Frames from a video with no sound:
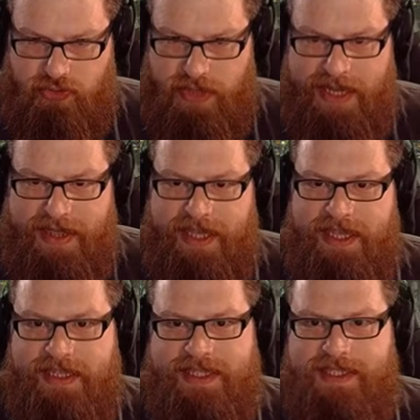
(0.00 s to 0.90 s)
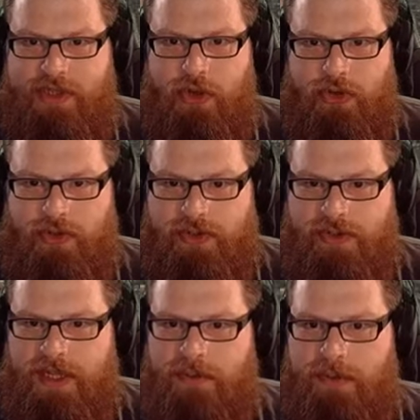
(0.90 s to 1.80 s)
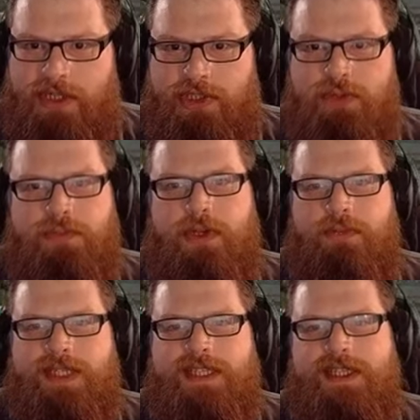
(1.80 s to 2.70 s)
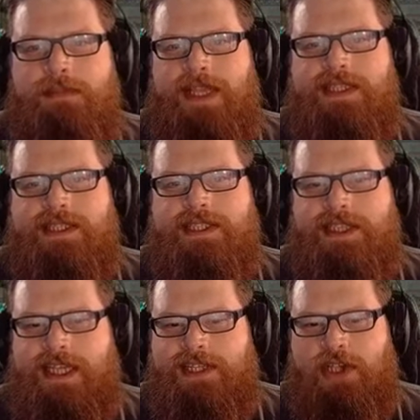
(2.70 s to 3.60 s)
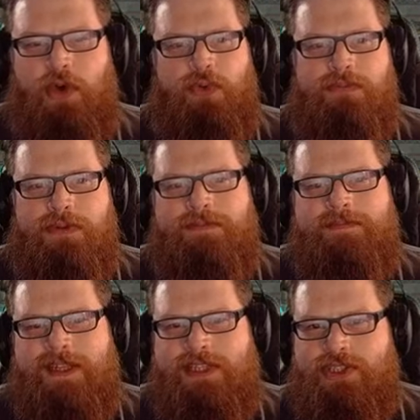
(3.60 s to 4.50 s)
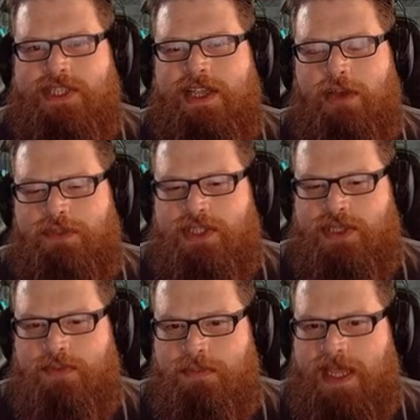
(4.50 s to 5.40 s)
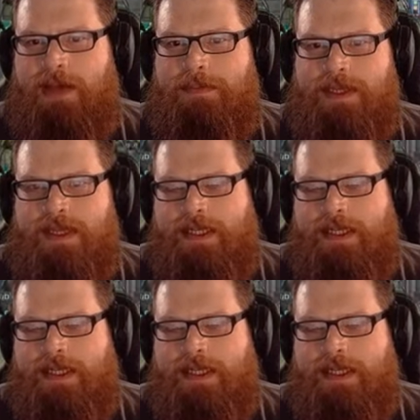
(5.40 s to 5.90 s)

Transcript: I think it's not good. When a dupe comes into the base, he's home. And he should take off his suit and be happy.